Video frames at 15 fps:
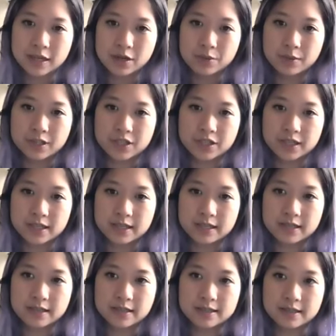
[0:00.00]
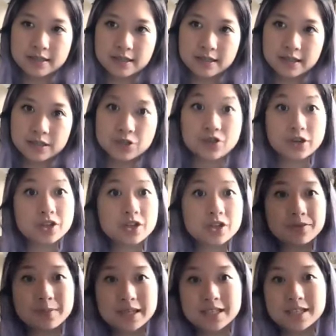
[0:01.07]
which is the
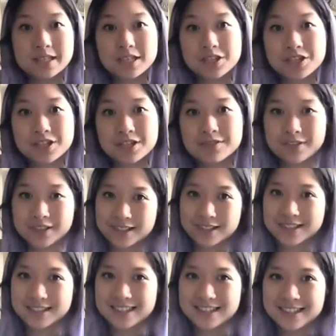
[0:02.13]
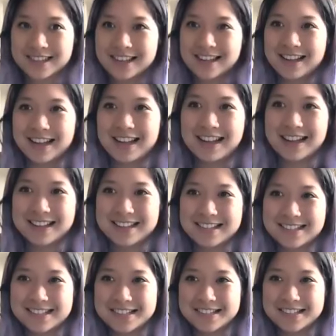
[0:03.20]
structure of meditation first.
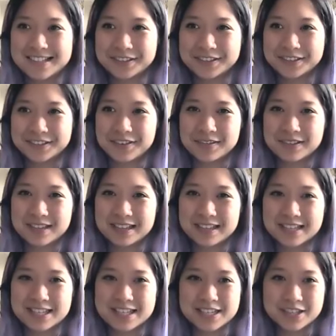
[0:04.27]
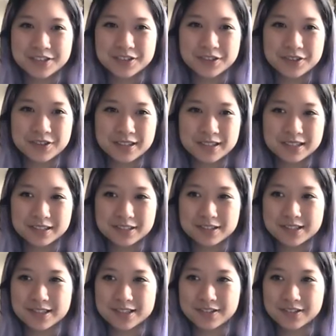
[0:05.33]
And so I'm going to show you a little
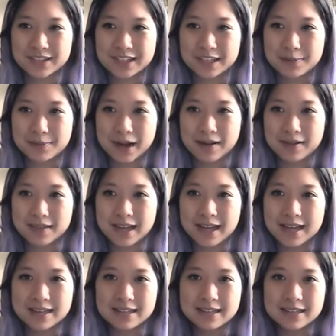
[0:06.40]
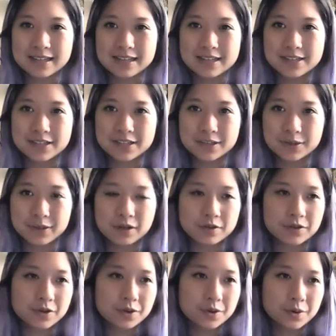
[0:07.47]
screen about that so that we
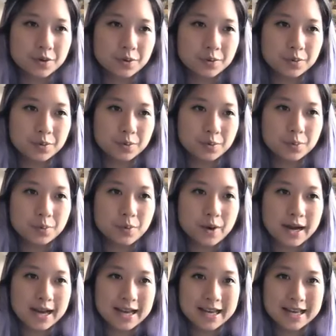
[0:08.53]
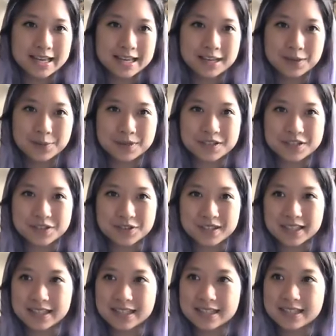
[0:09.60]
all know why we're
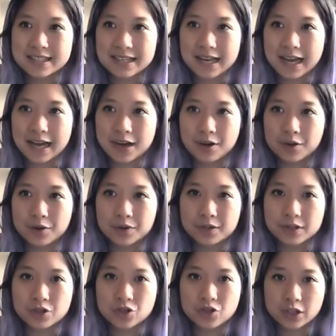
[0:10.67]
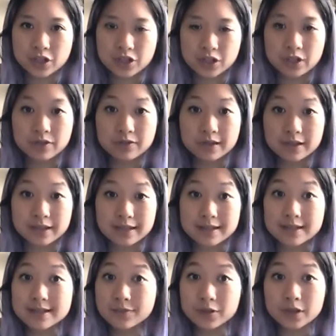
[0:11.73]
doing this and how the structure of it
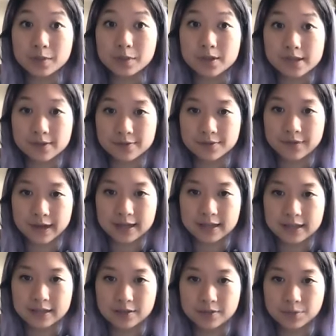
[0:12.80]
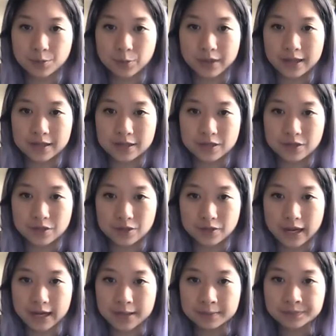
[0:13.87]
is for the most effective way to do
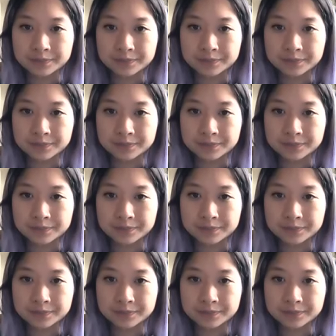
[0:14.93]
that.